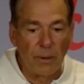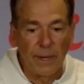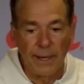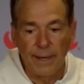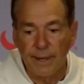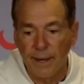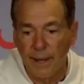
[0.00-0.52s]

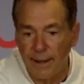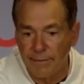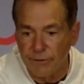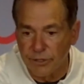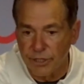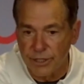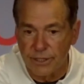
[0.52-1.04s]
play at a time
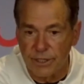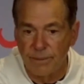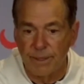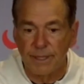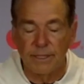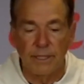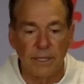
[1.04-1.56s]
for 60
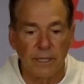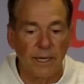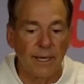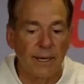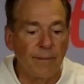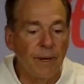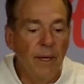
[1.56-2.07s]
minutes in the
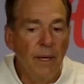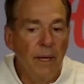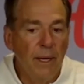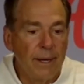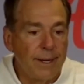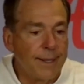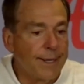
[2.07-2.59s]
game.
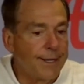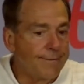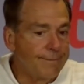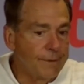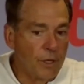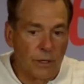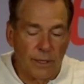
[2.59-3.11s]

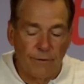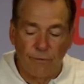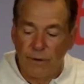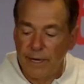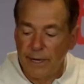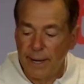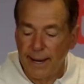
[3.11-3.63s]
Look, if
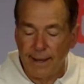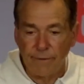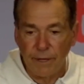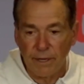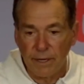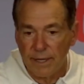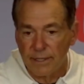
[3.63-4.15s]
we didn't have
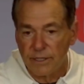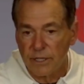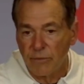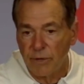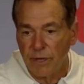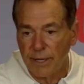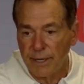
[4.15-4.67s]
the intensity
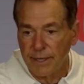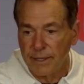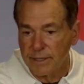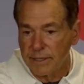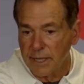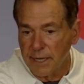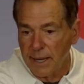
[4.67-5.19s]
we needed in
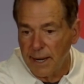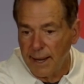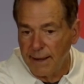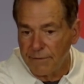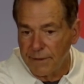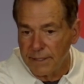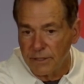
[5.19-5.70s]
the second
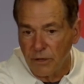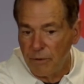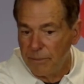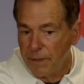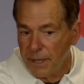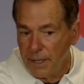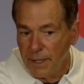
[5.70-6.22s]
half, that's
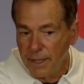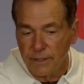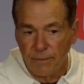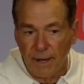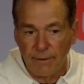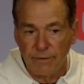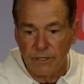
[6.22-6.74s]
on me. It's
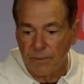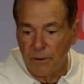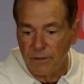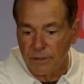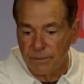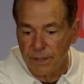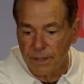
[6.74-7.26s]
my
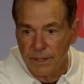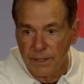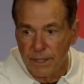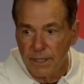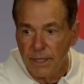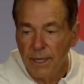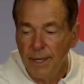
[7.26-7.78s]

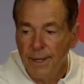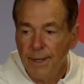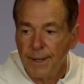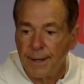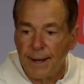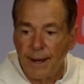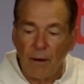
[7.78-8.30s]
responsibility.
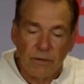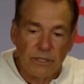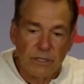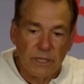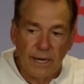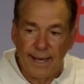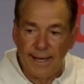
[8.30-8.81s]
I
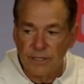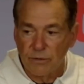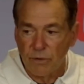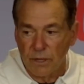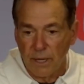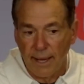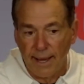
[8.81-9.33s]
always get asked
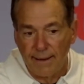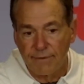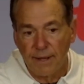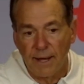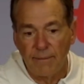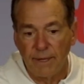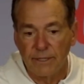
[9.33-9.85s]
what the
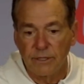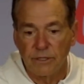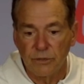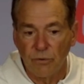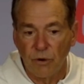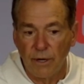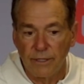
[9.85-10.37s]
halftime
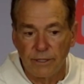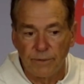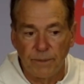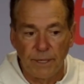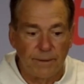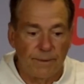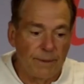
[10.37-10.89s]
message was,
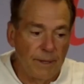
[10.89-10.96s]
but